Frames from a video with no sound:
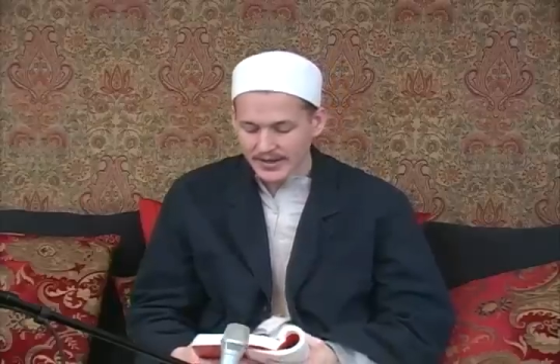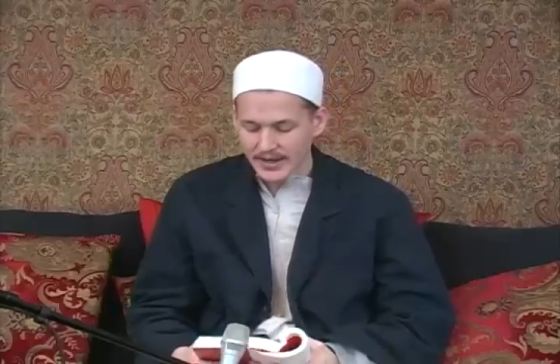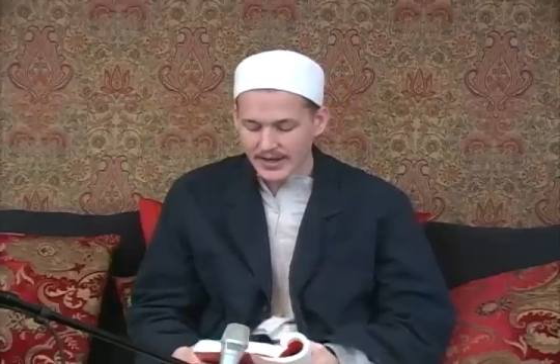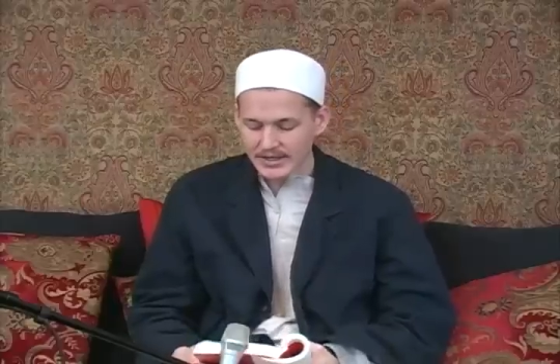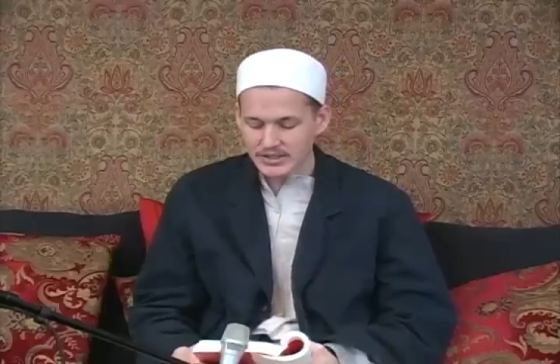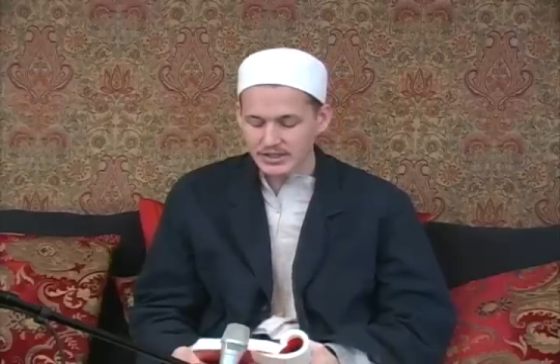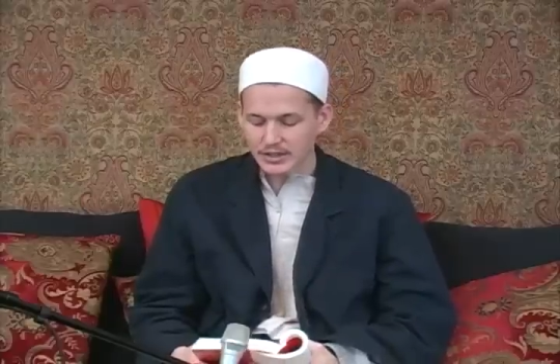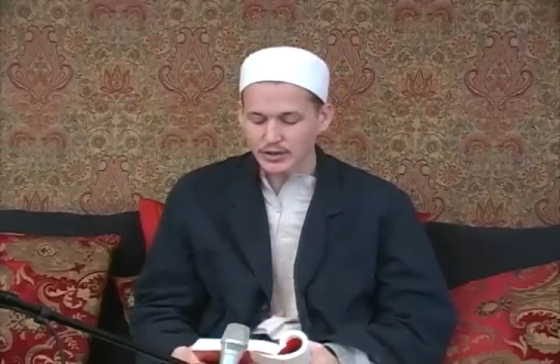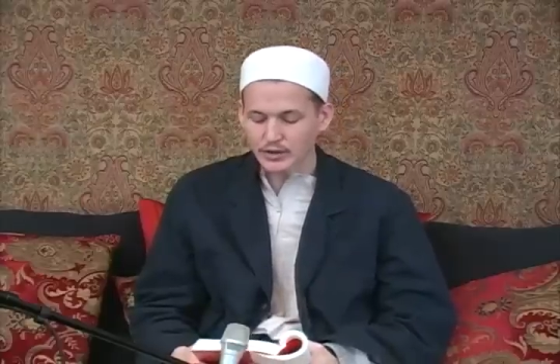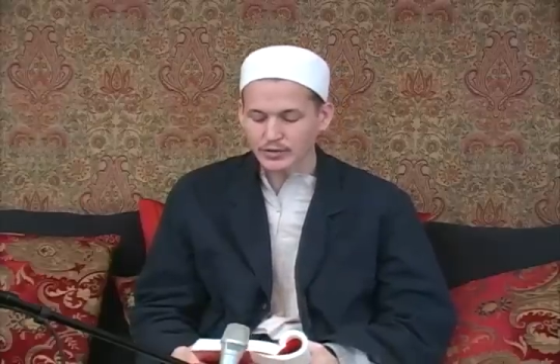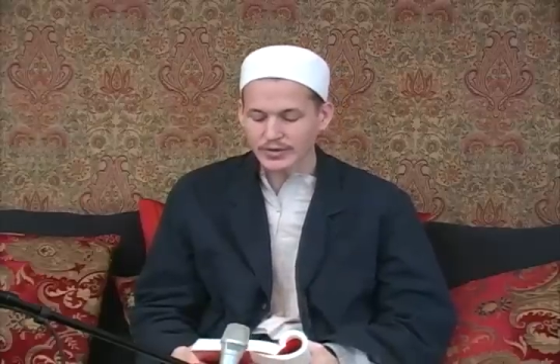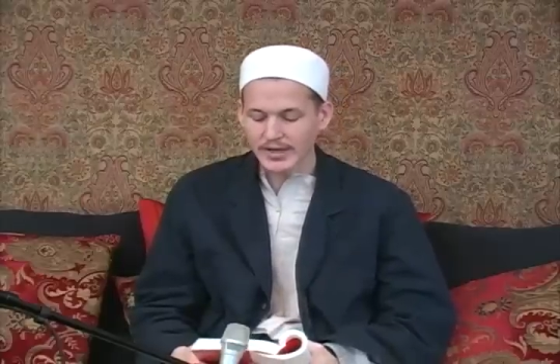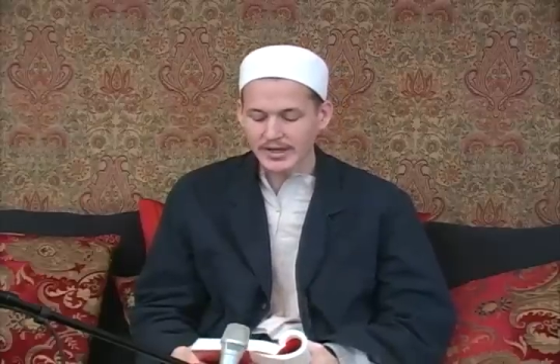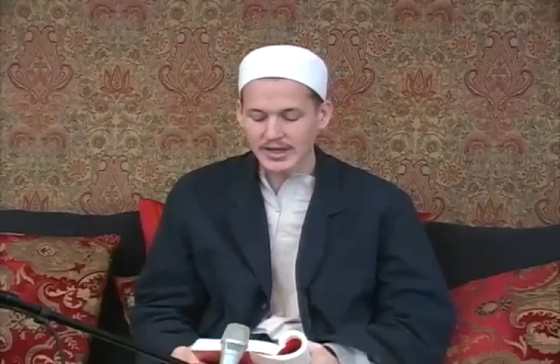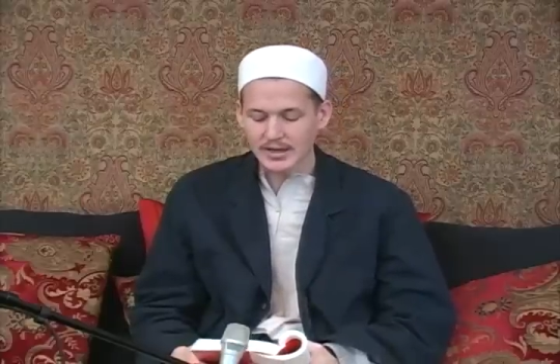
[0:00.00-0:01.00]
I shall
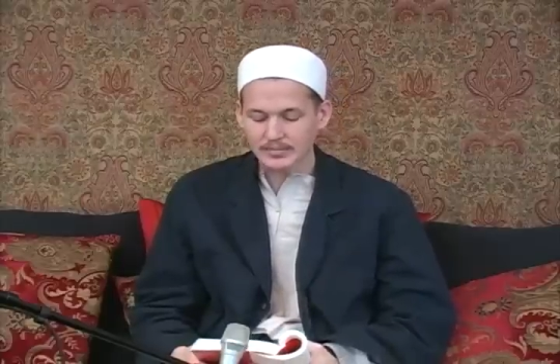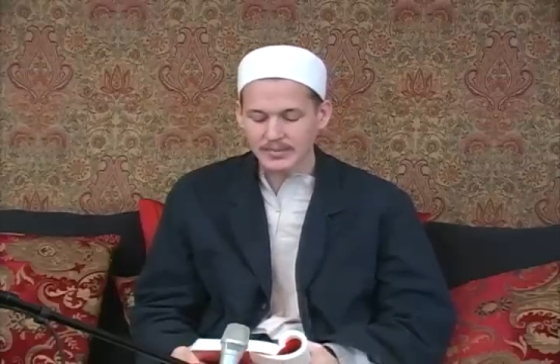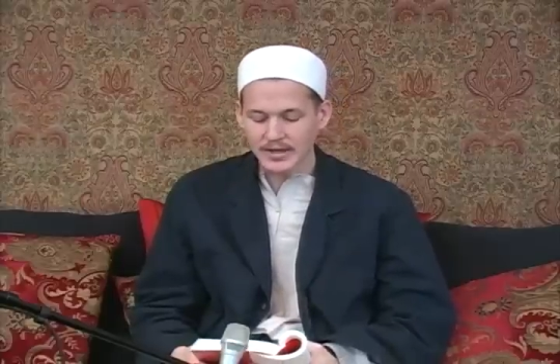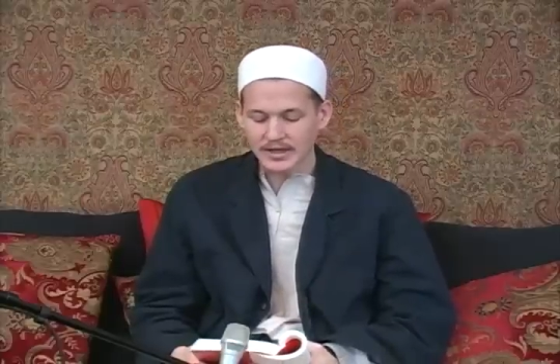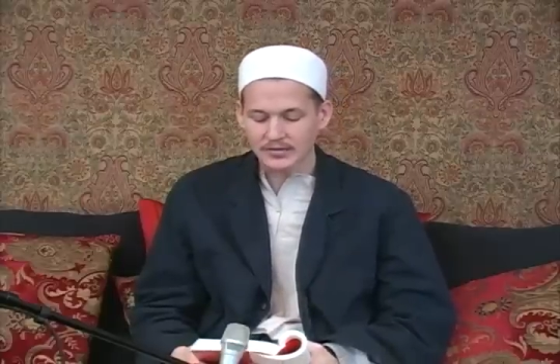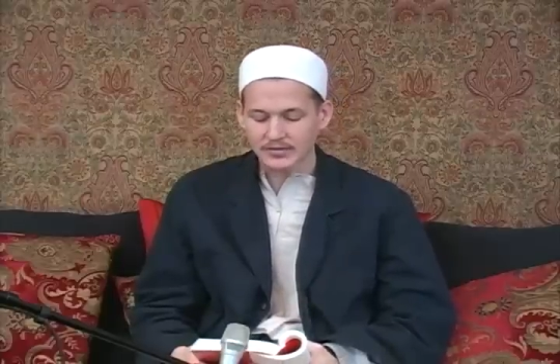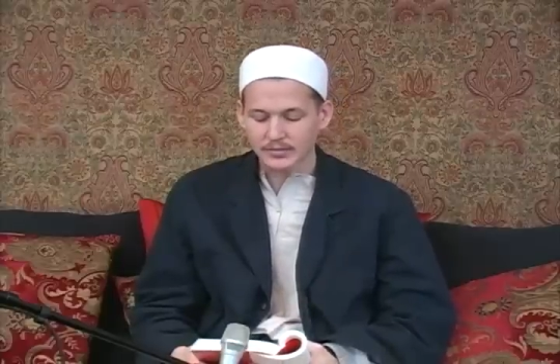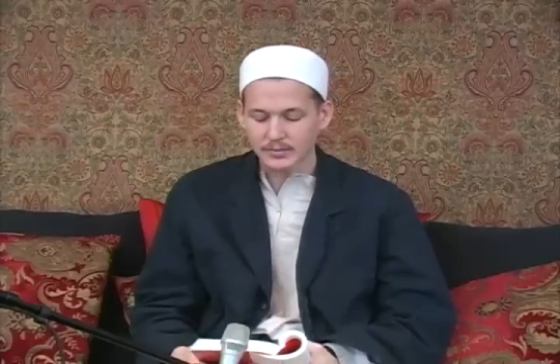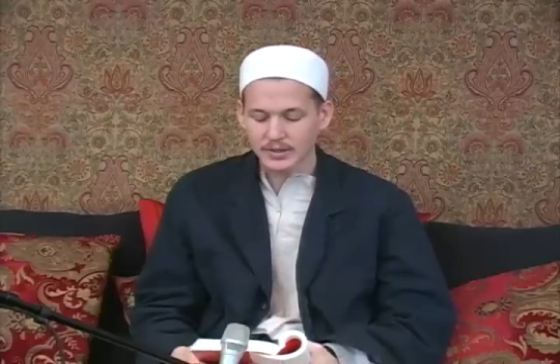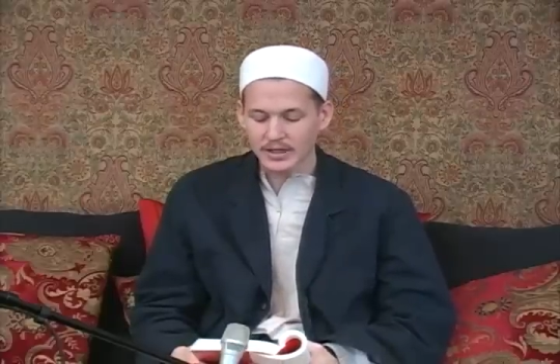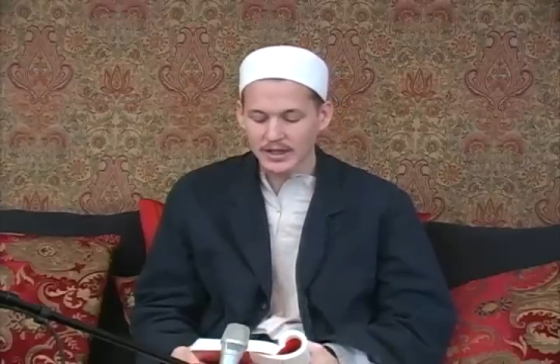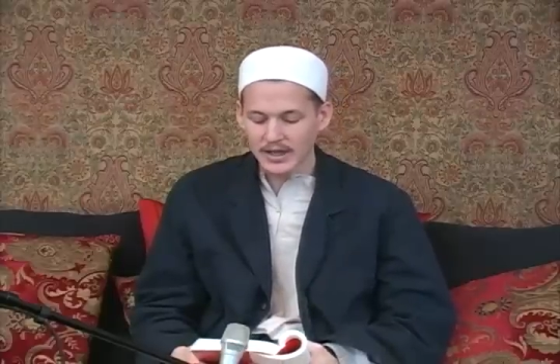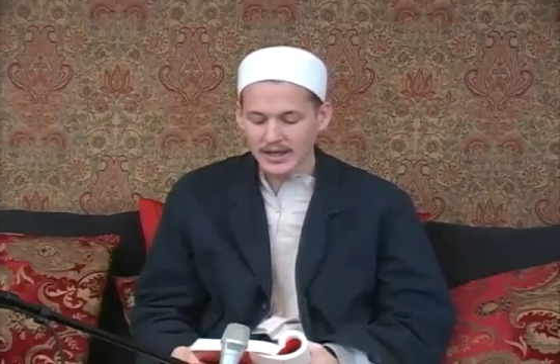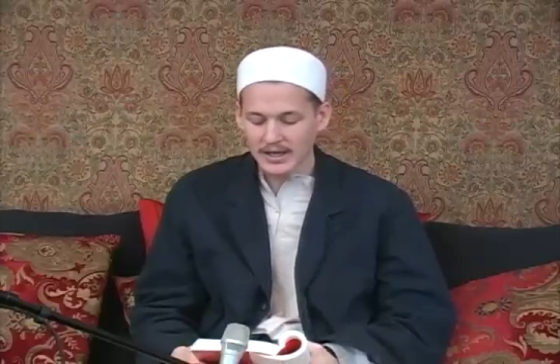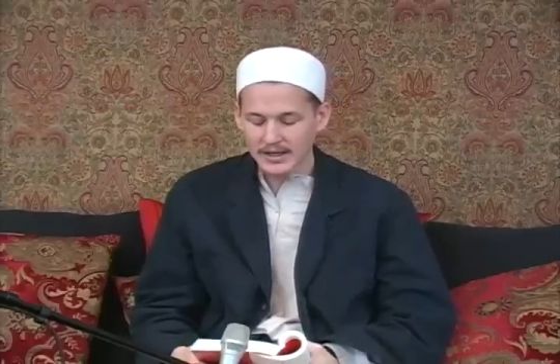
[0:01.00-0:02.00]
create a man from
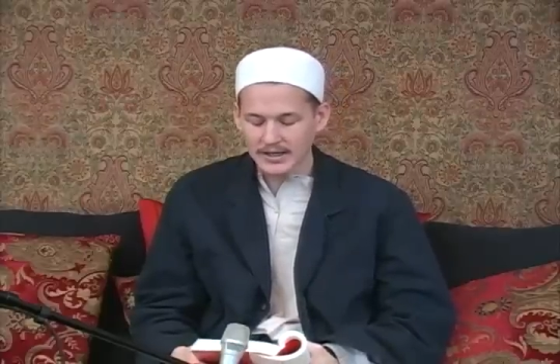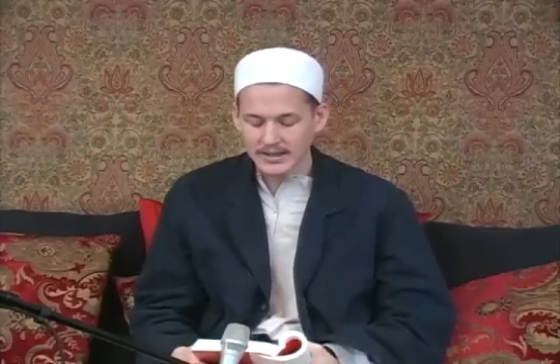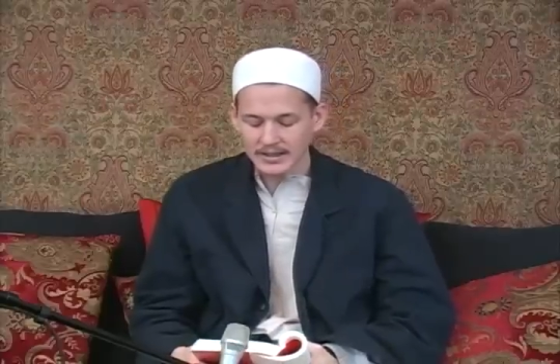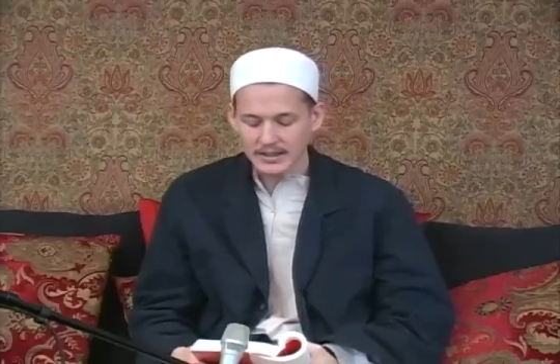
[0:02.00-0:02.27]
clay.